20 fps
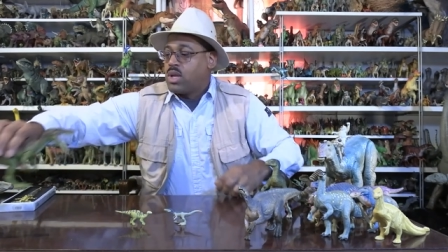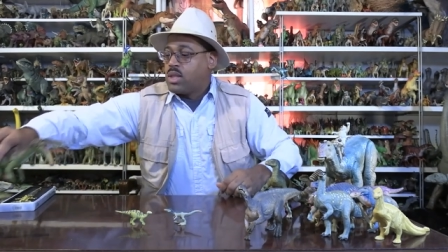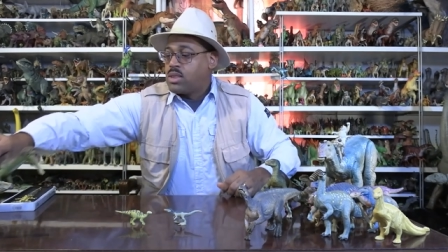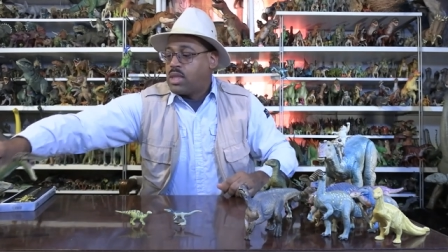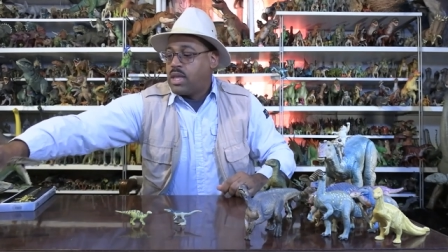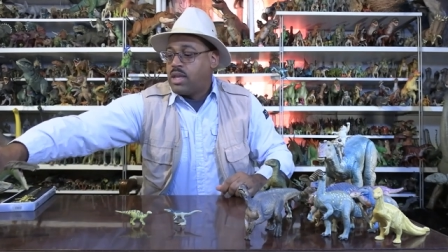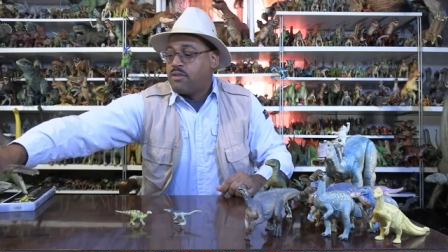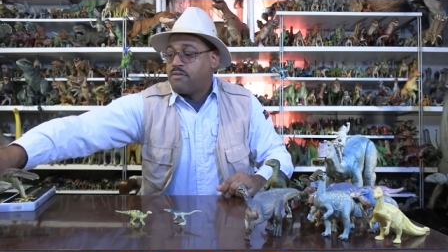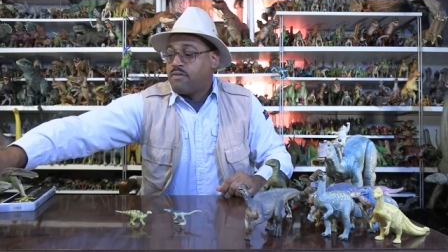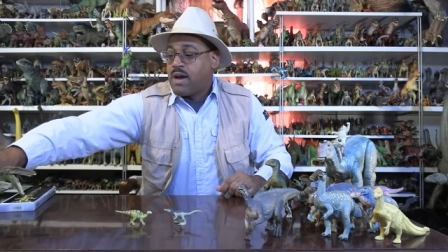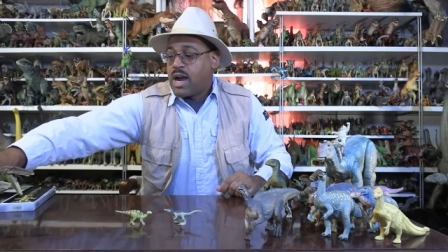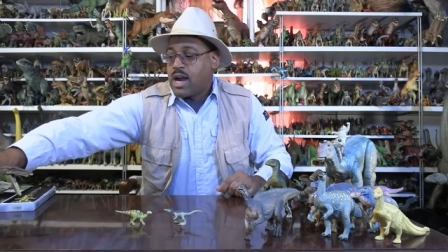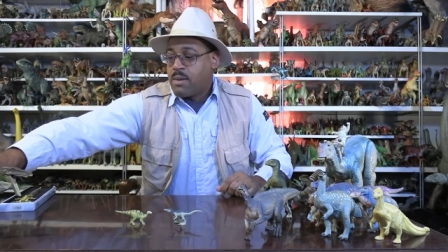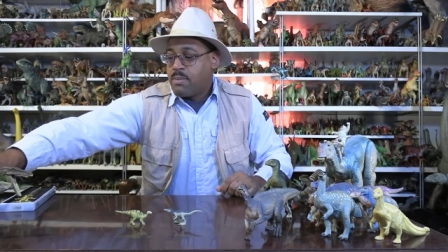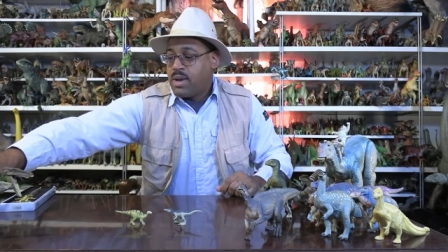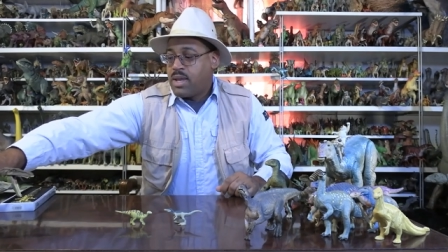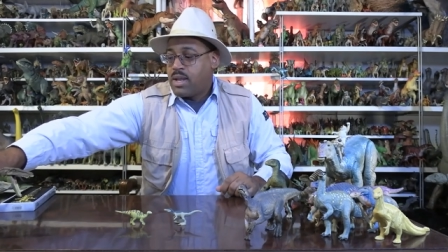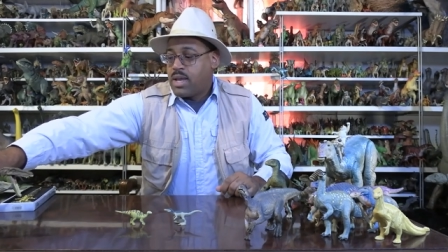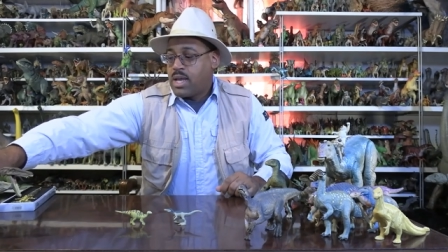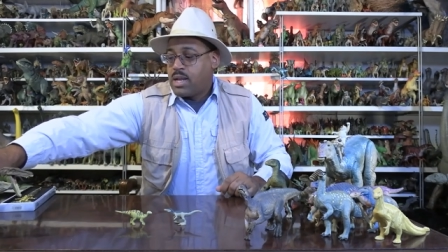the
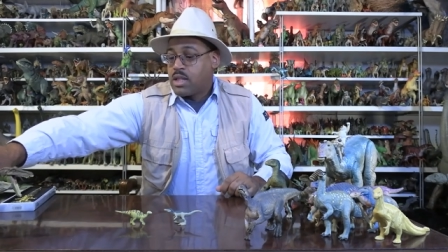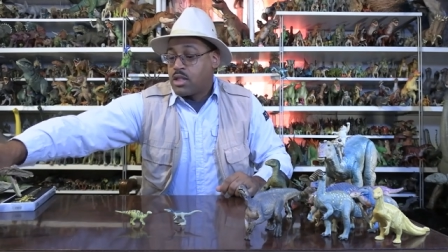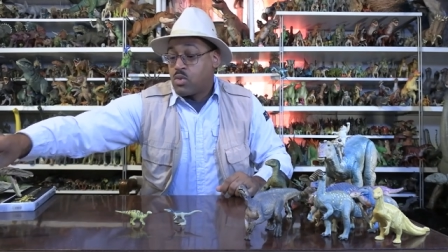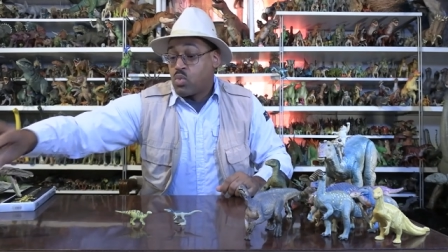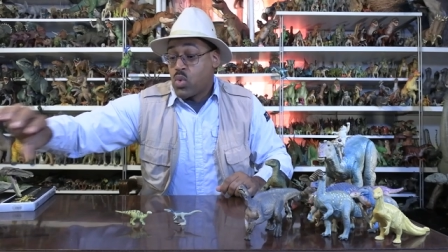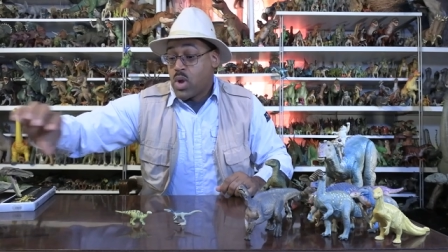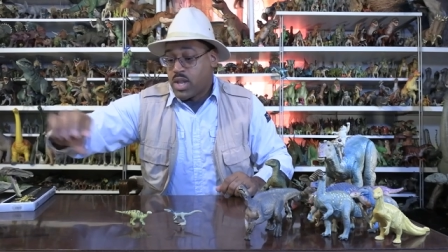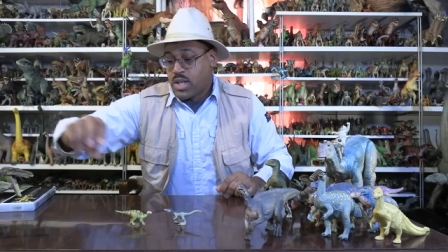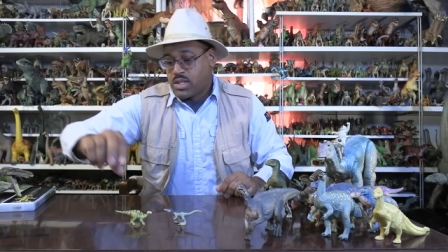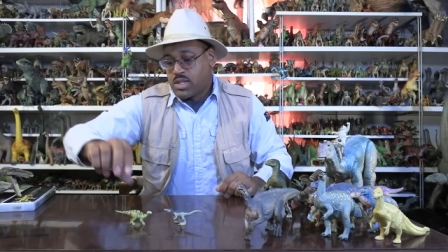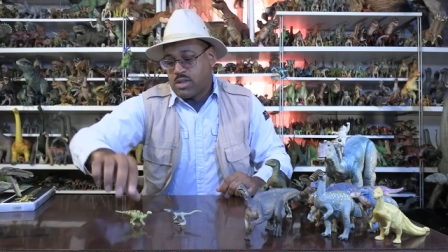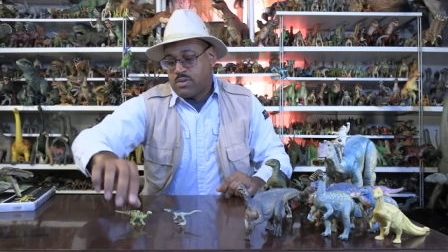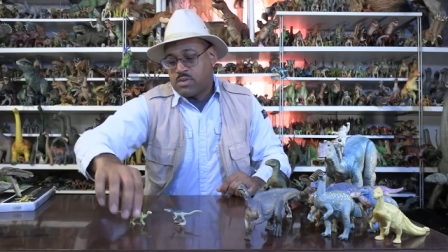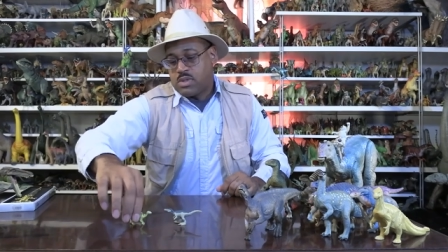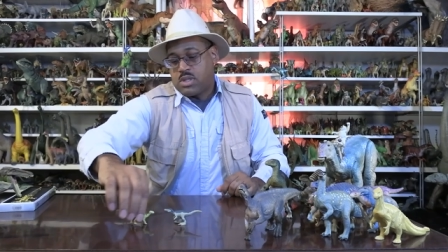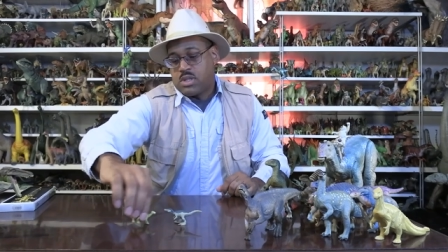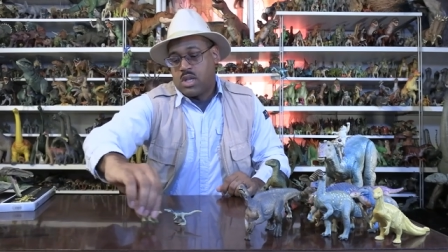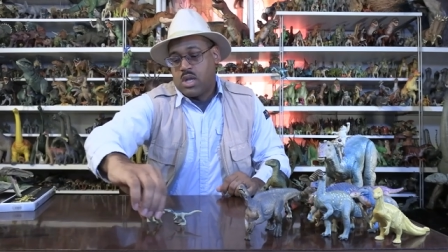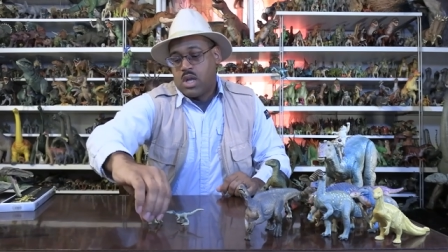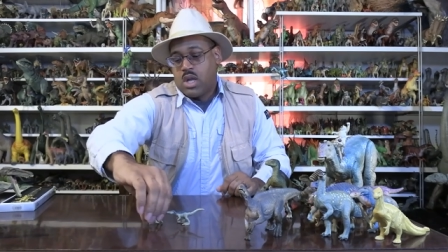environment and its
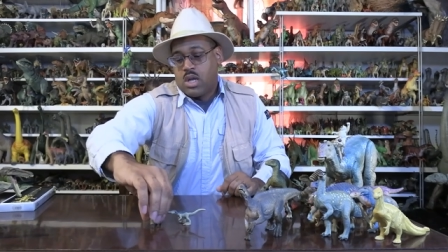relatives.